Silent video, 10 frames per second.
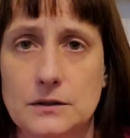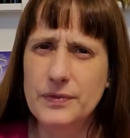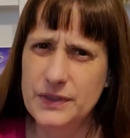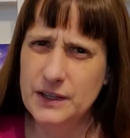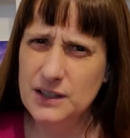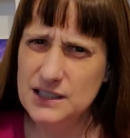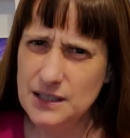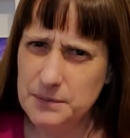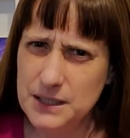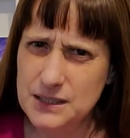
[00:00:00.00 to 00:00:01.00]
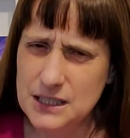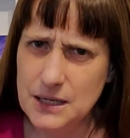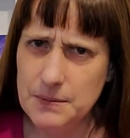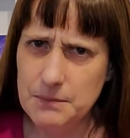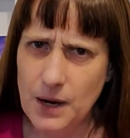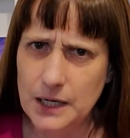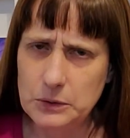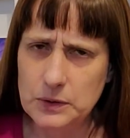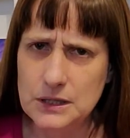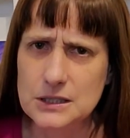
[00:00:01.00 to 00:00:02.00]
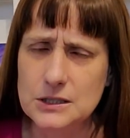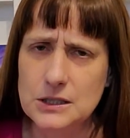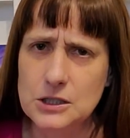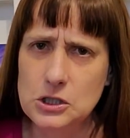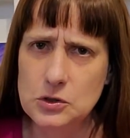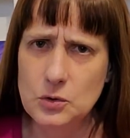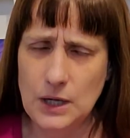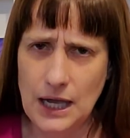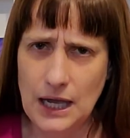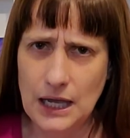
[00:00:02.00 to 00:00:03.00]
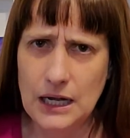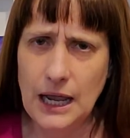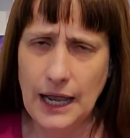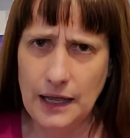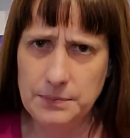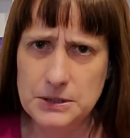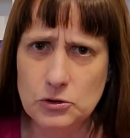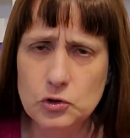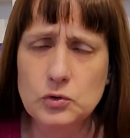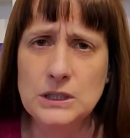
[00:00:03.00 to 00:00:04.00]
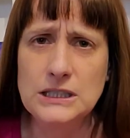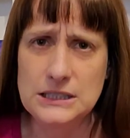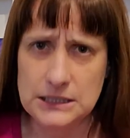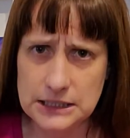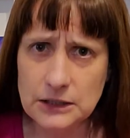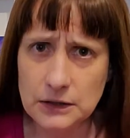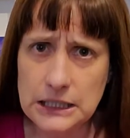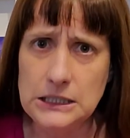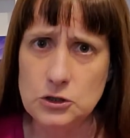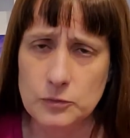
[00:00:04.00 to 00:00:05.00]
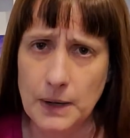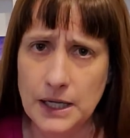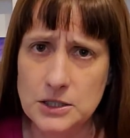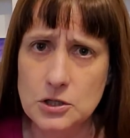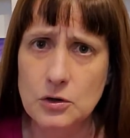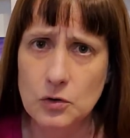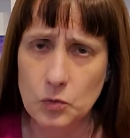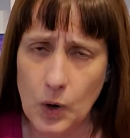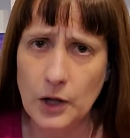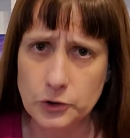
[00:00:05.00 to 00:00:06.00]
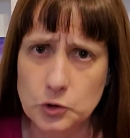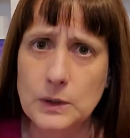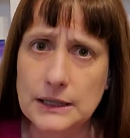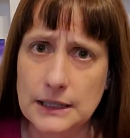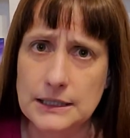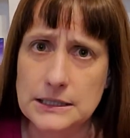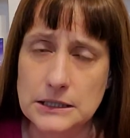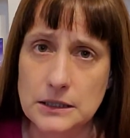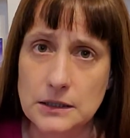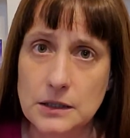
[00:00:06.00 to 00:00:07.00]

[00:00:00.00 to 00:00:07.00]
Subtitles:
There is something to keep in mind with this. You can absolutely still eat too much while doing this.